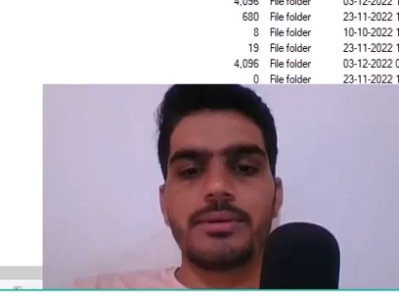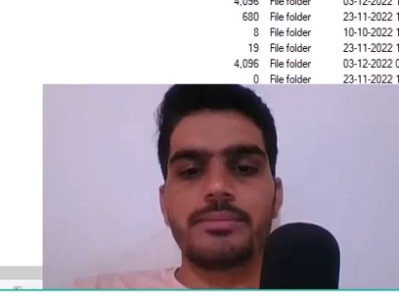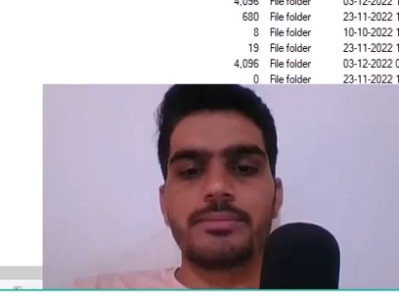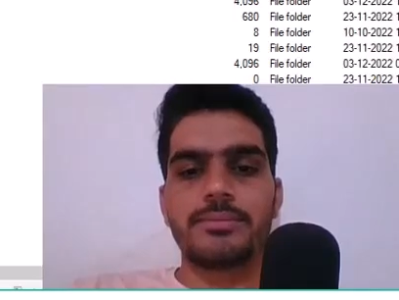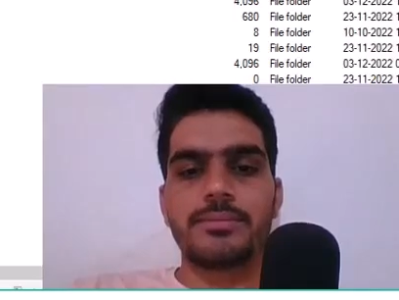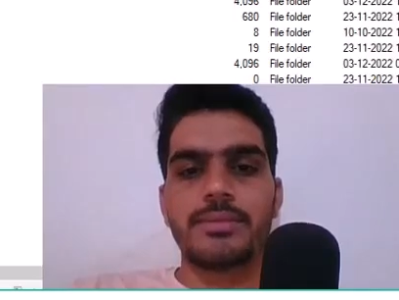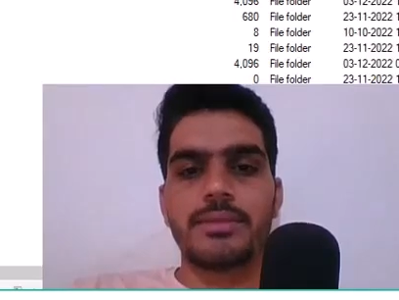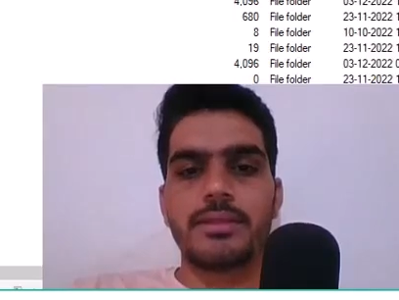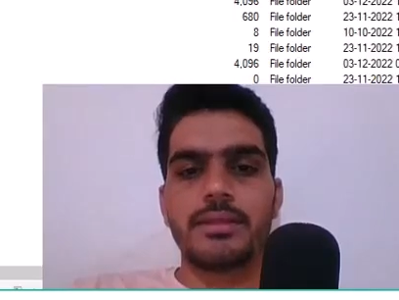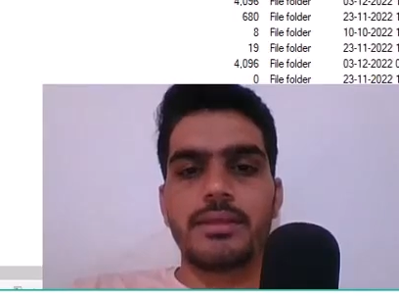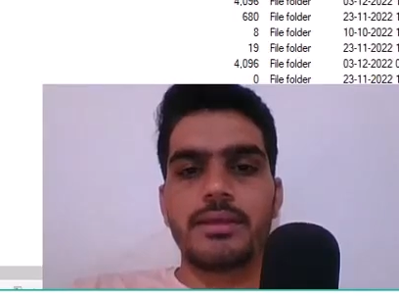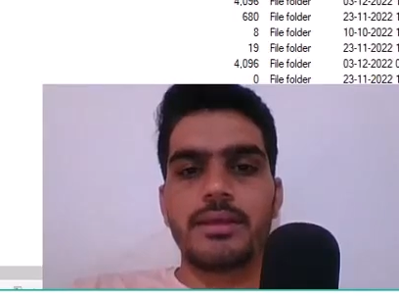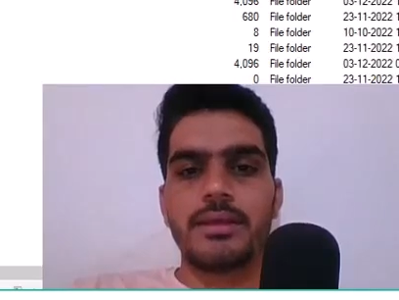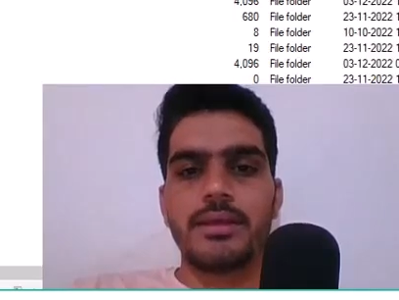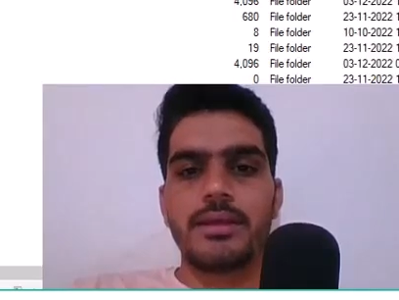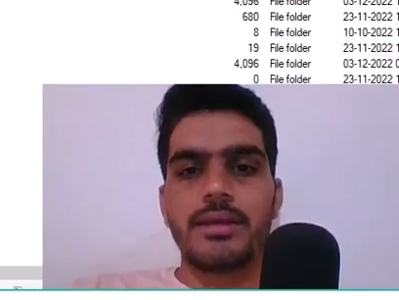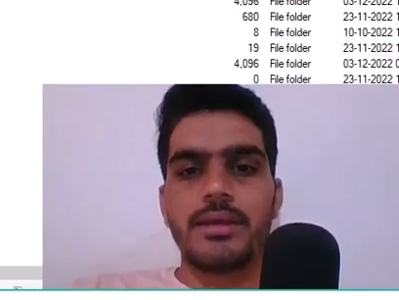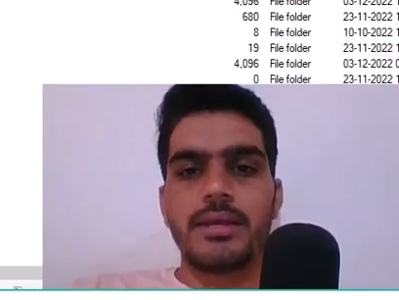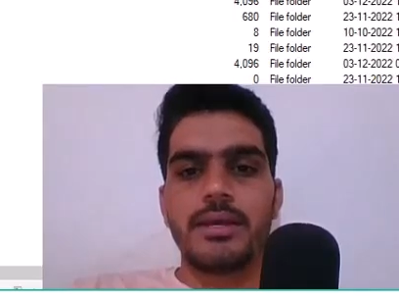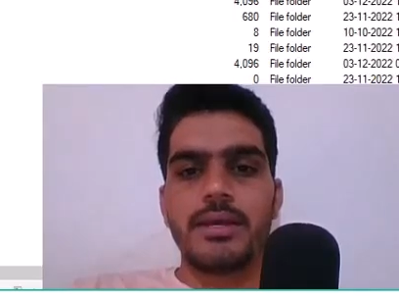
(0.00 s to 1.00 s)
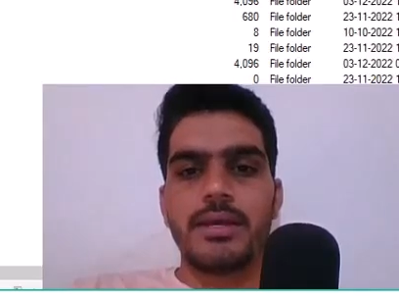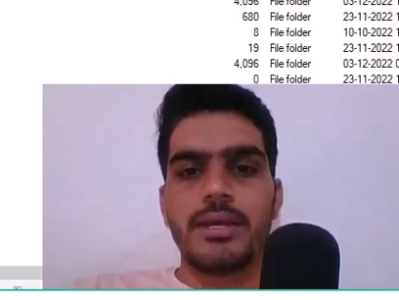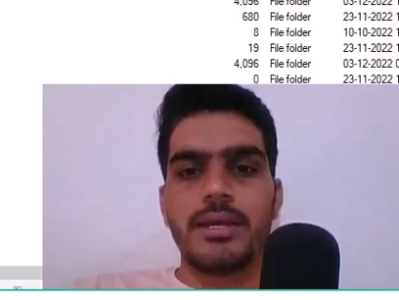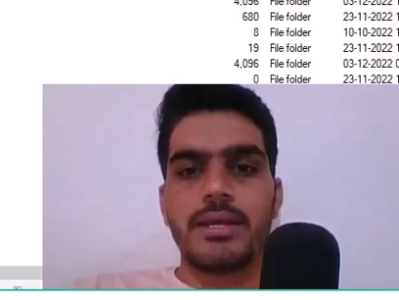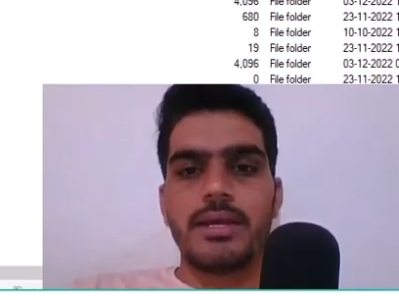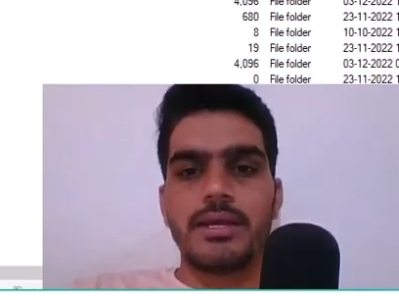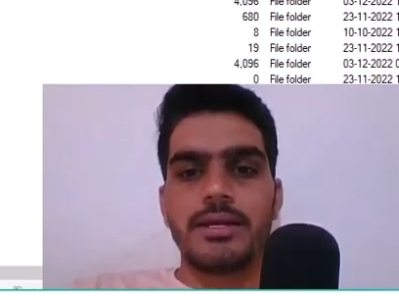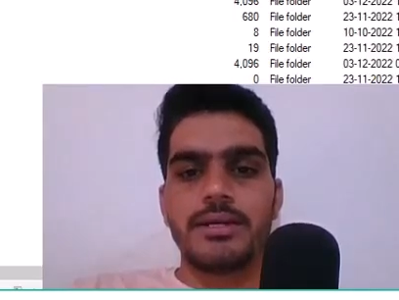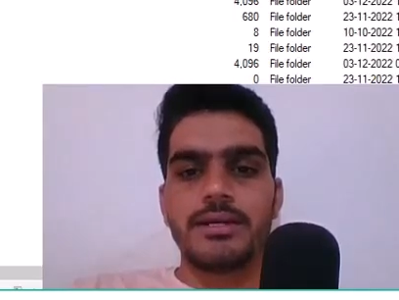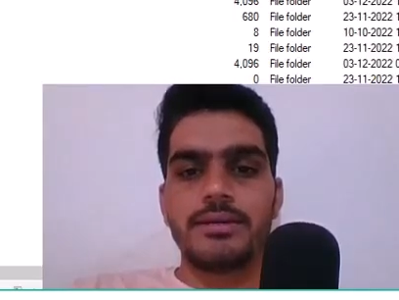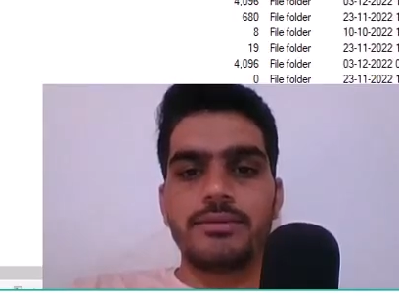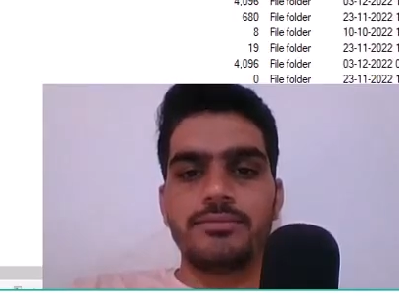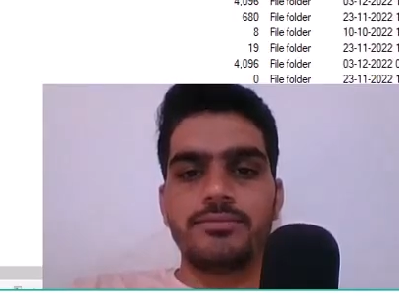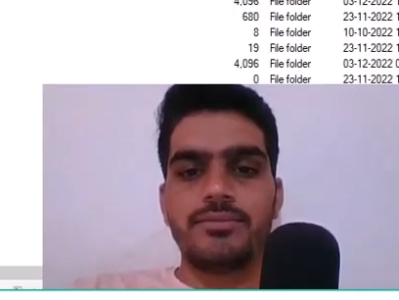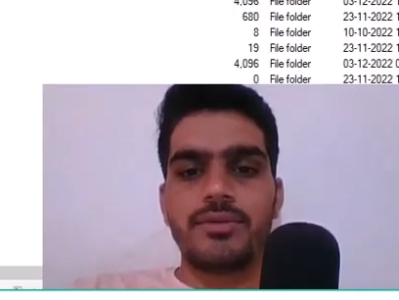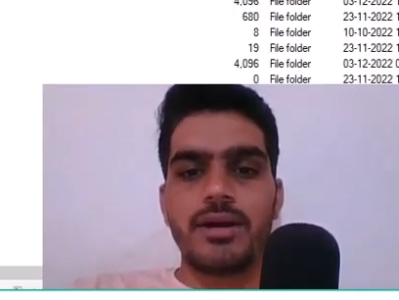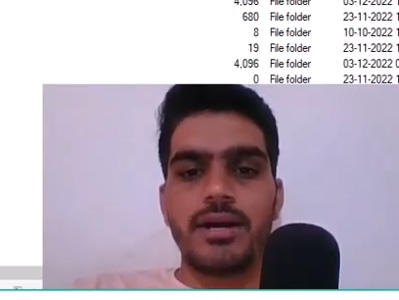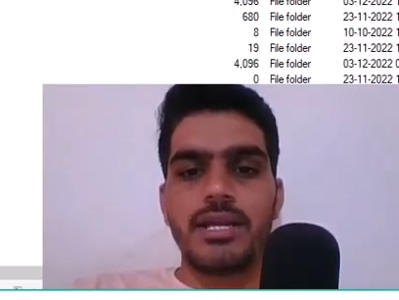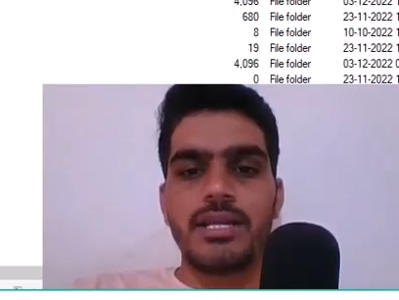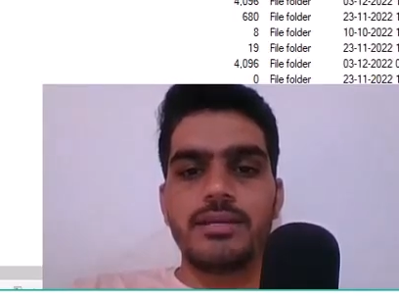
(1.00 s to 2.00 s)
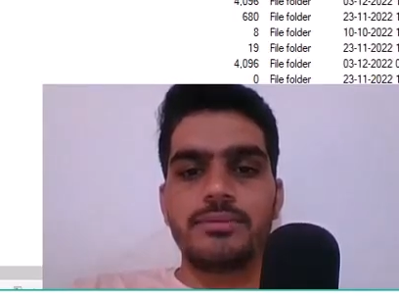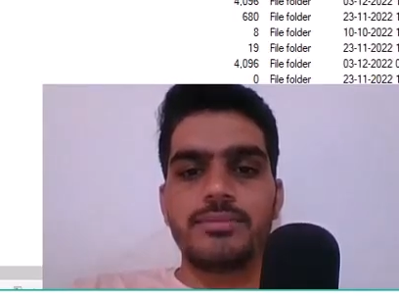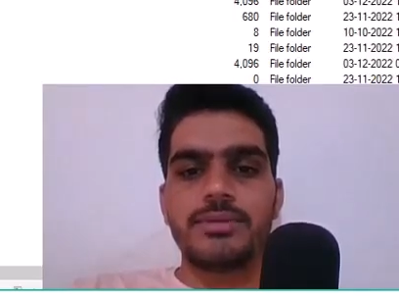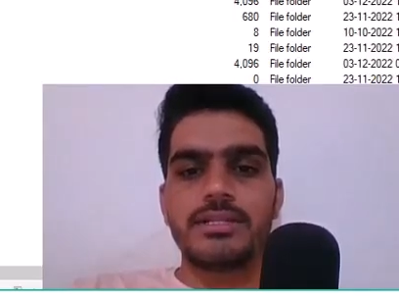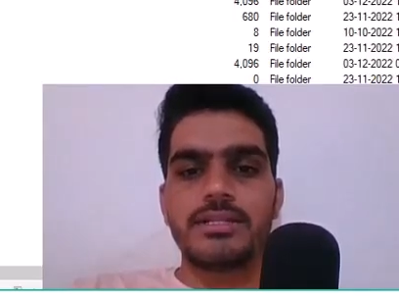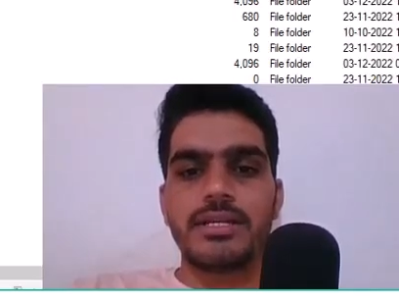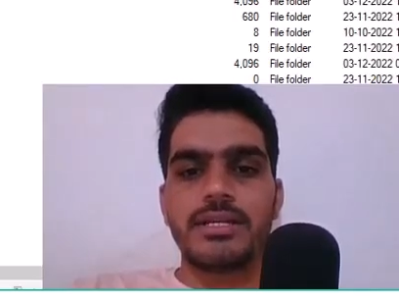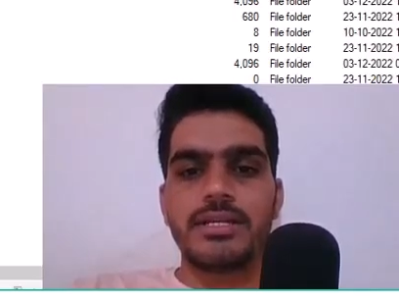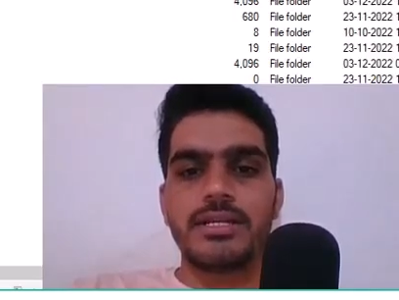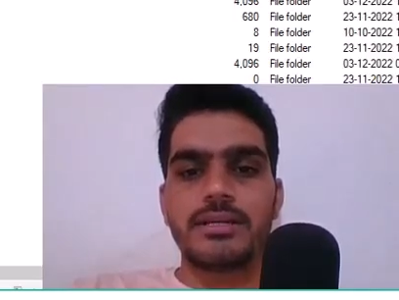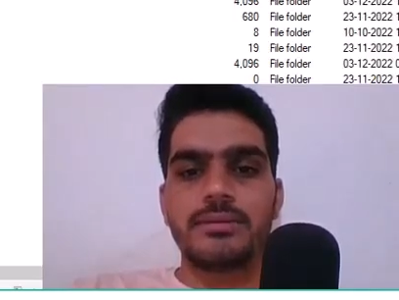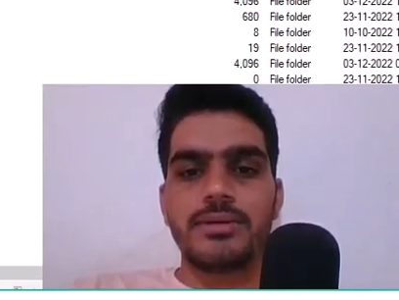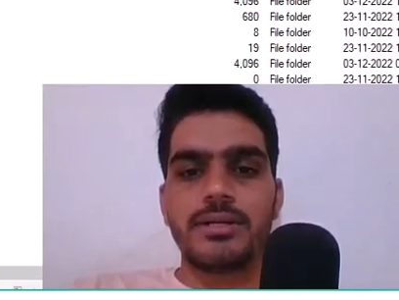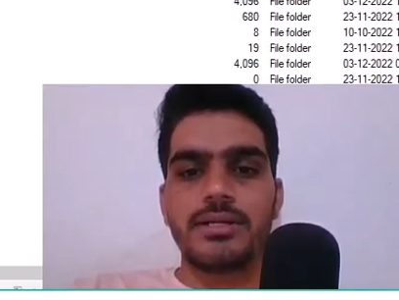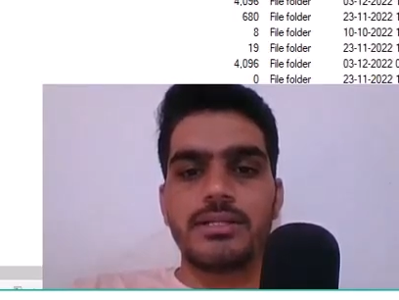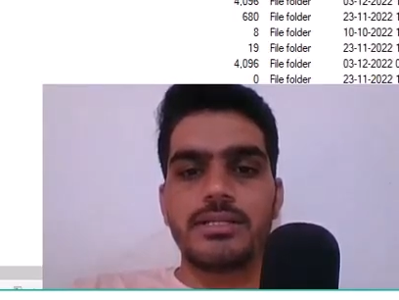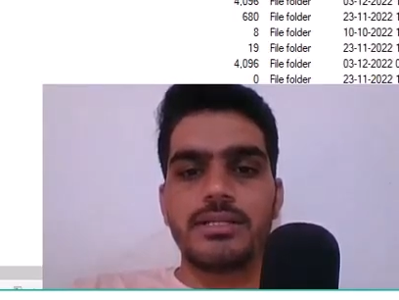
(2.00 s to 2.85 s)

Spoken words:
here, and after going to File, look here,